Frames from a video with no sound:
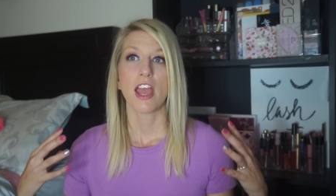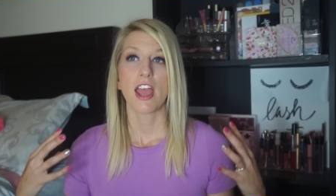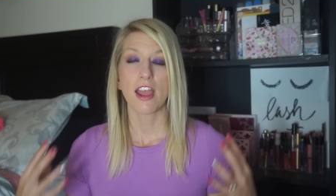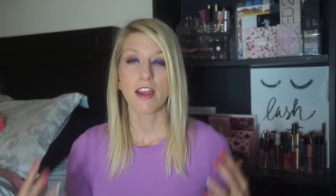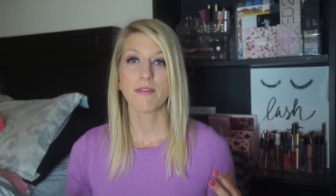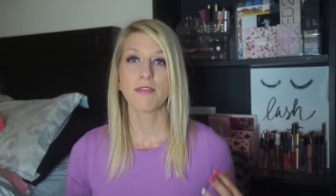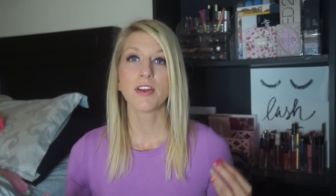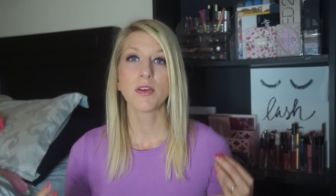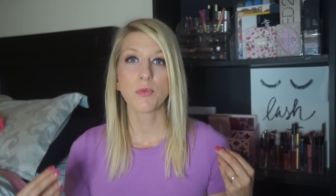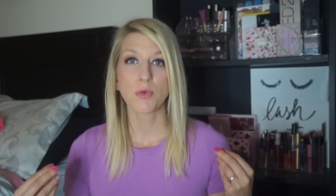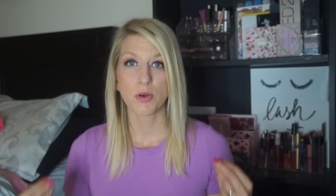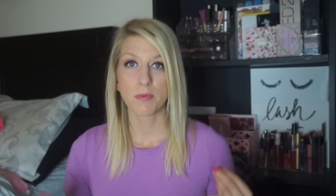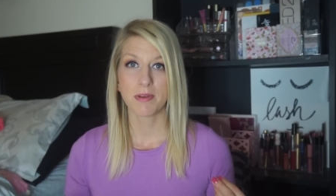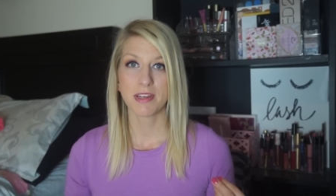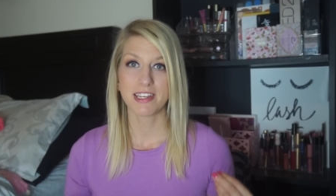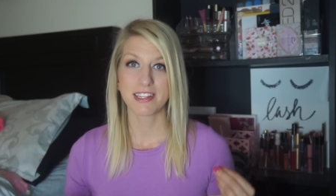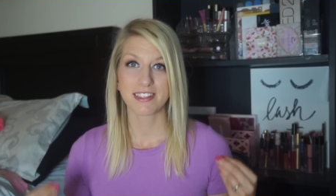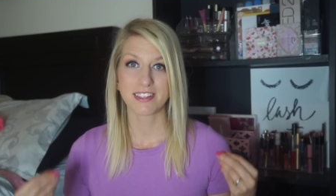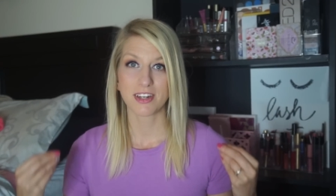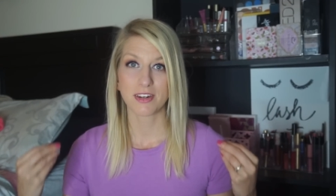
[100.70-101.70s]
every
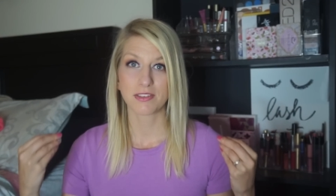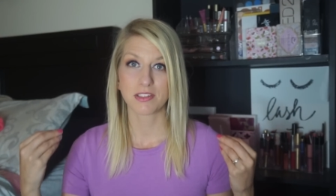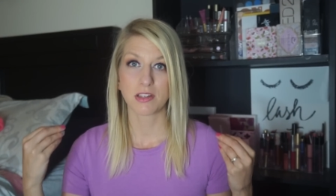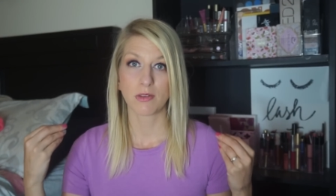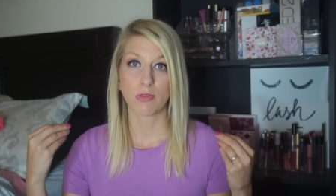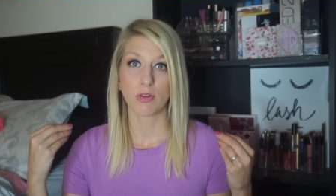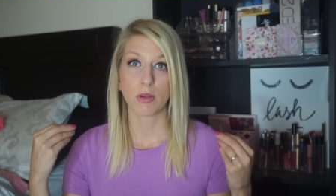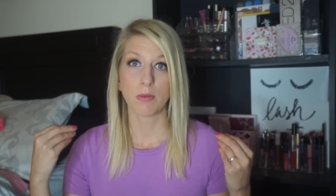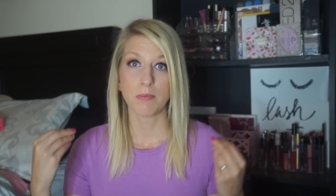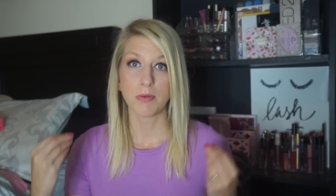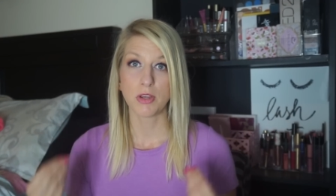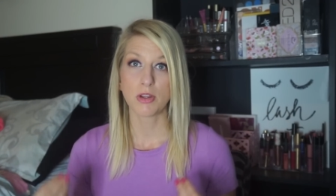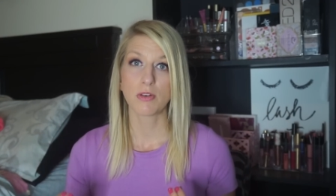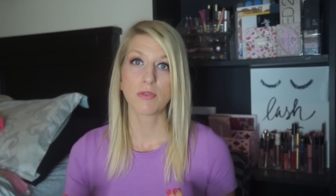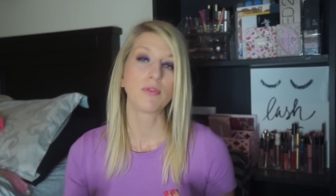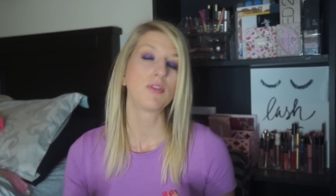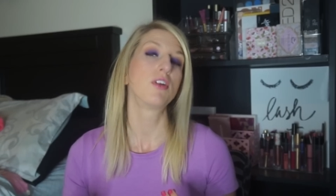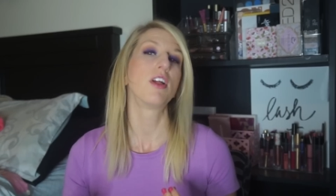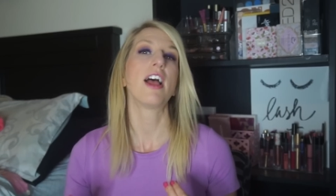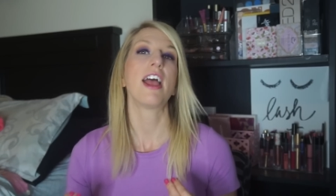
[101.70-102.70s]
woman deserves to feel
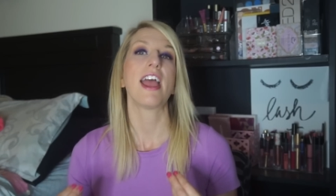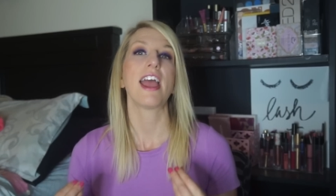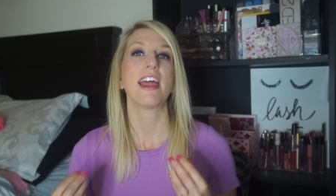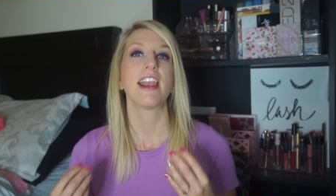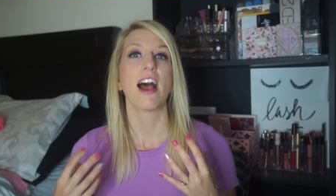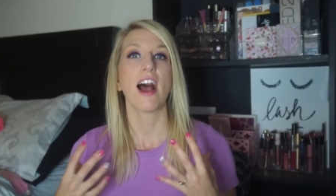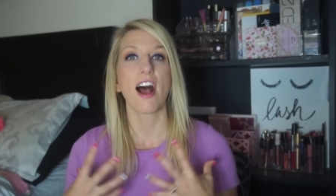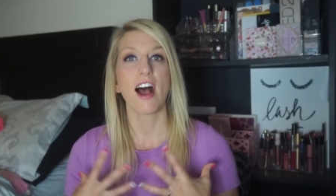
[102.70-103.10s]
beautiful and